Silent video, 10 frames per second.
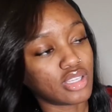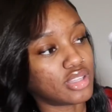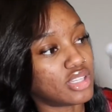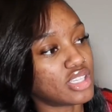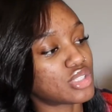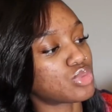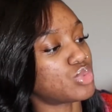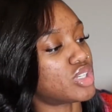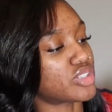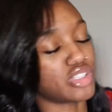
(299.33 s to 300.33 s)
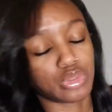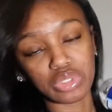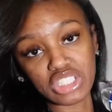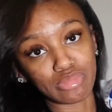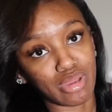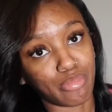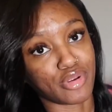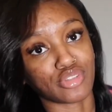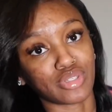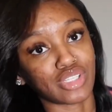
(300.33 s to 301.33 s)
this water is what's in my
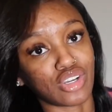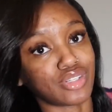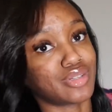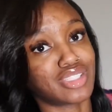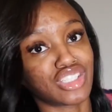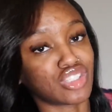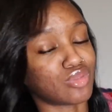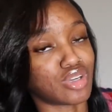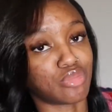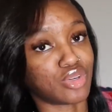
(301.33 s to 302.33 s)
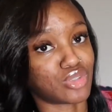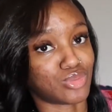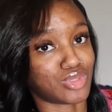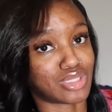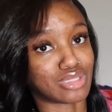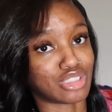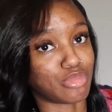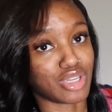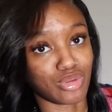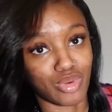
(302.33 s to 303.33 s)
purse right now. I always carry around a bottle of water. No
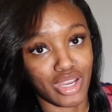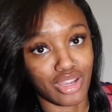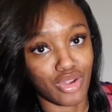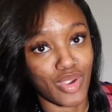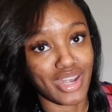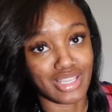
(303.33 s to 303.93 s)
matter where I go, I